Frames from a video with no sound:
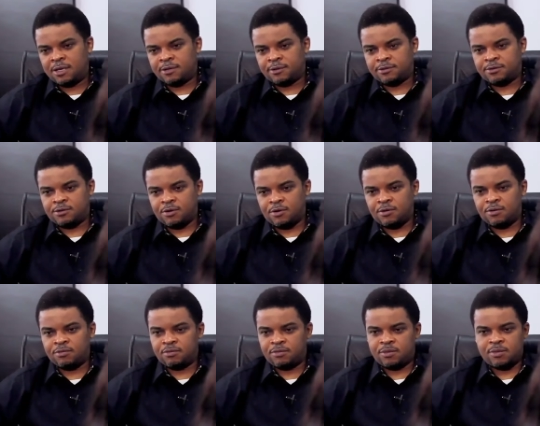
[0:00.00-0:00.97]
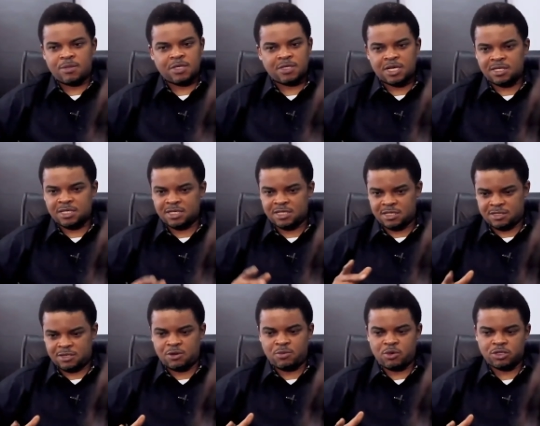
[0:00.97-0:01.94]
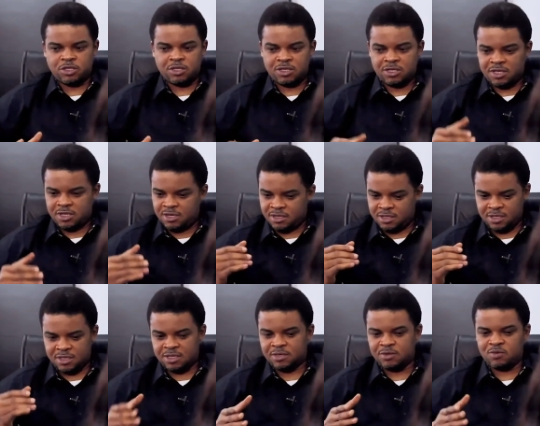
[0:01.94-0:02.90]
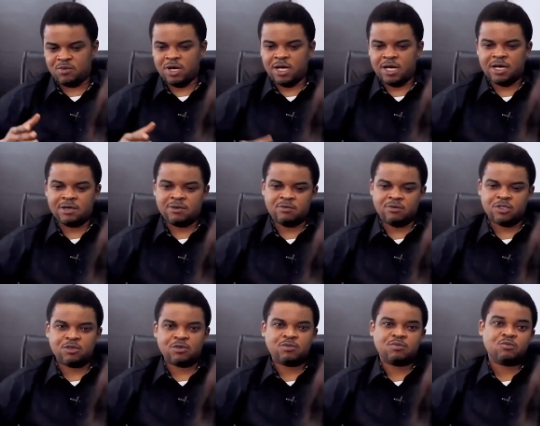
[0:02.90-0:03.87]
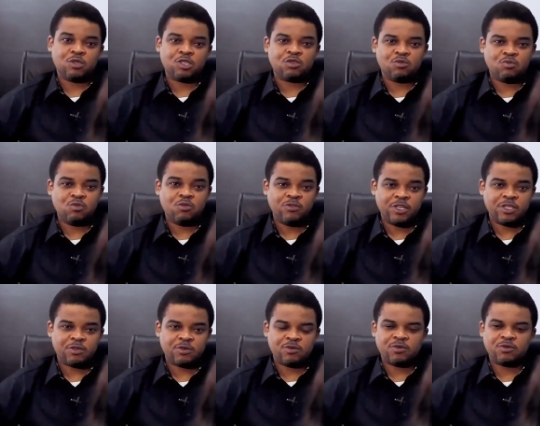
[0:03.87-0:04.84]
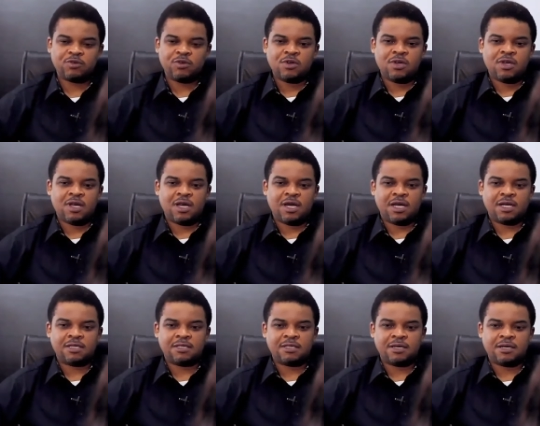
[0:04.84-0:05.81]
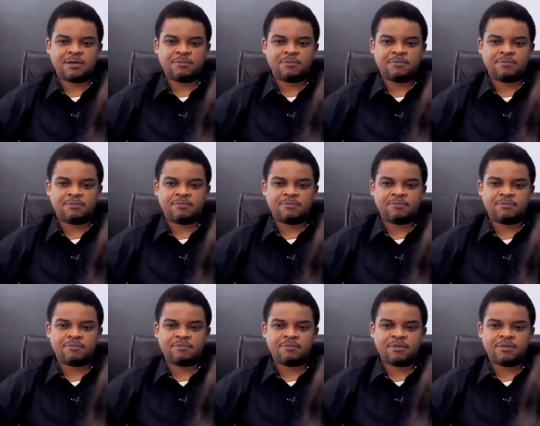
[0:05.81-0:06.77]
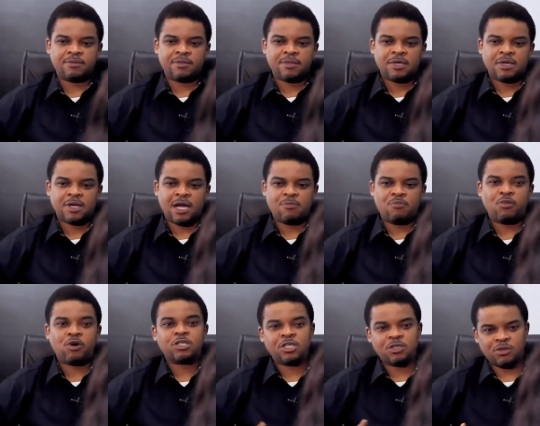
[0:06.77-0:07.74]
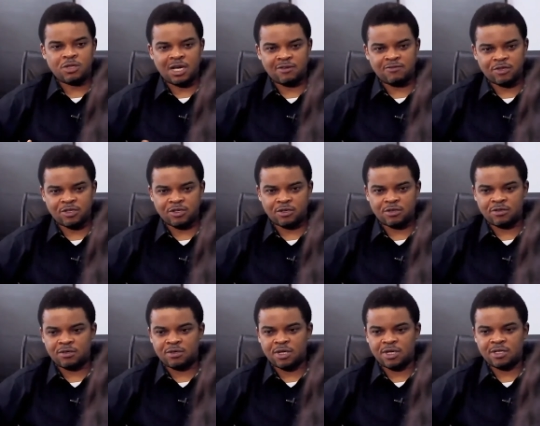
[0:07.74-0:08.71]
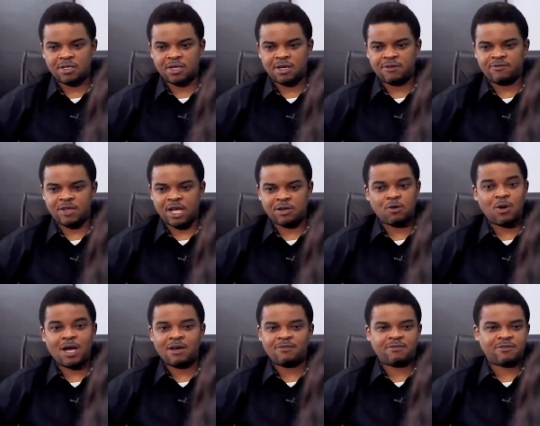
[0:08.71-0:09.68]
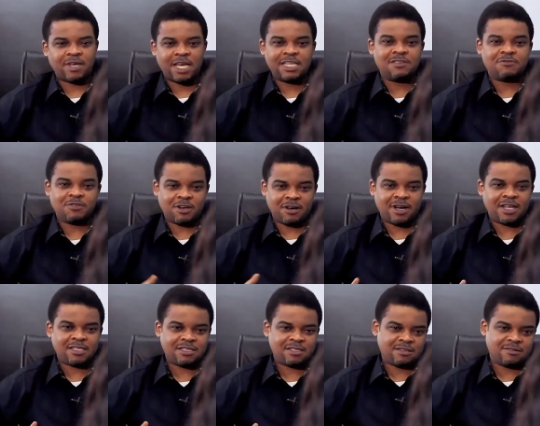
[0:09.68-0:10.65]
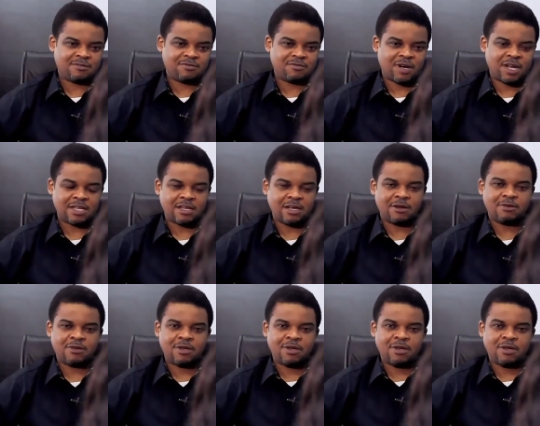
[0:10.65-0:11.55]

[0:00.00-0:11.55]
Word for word: So he said, "This is the opportunity. This is where we should we should move into," and um, I bought into that vision, and I've, I do not have any regrets right now.